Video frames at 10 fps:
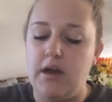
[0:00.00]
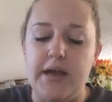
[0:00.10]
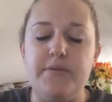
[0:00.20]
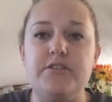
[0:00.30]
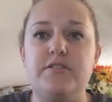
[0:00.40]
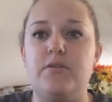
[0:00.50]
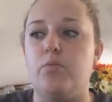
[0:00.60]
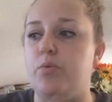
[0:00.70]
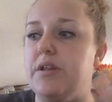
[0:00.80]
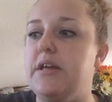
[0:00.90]
It was just a
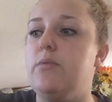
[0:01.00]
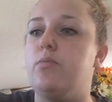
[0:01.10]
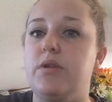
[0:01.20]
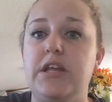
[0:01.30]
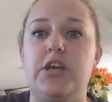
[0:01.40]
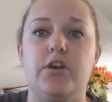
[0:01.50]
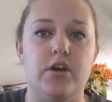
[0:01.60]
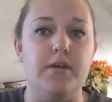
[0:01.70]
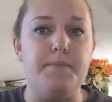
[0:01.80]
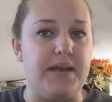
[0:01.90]
really, really
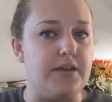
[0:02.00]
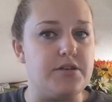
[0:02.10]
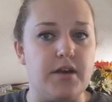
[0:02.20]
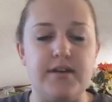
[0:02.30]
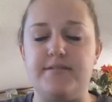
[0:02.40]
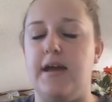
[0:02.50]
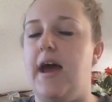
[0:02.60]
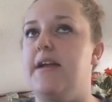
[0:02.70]
good pink sugar scent.